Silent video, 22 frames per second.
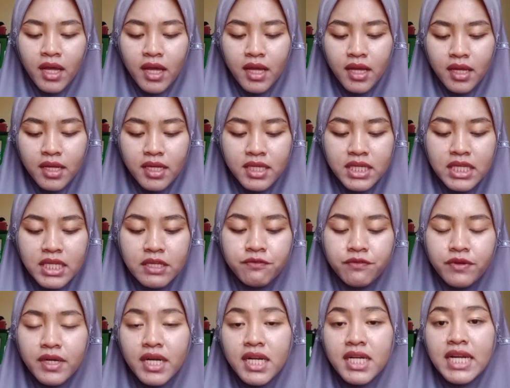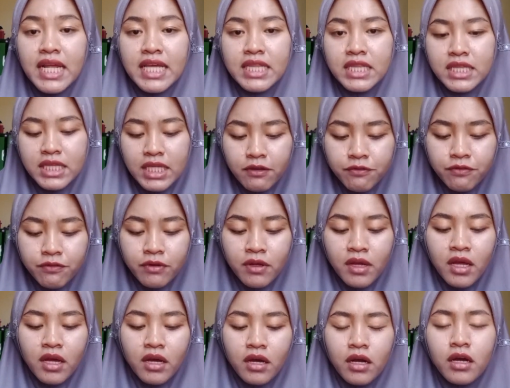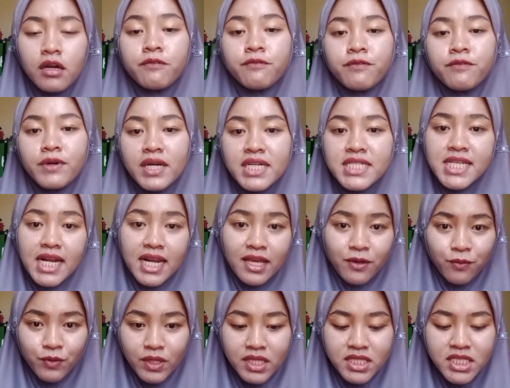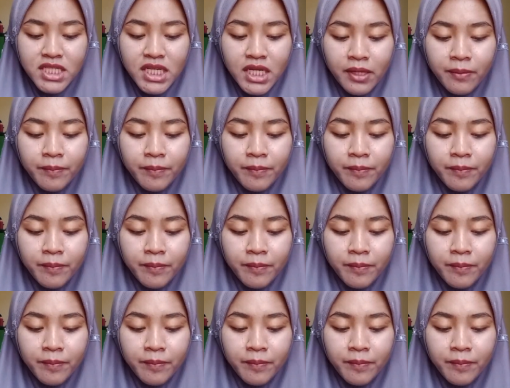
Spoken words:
a different native or first language.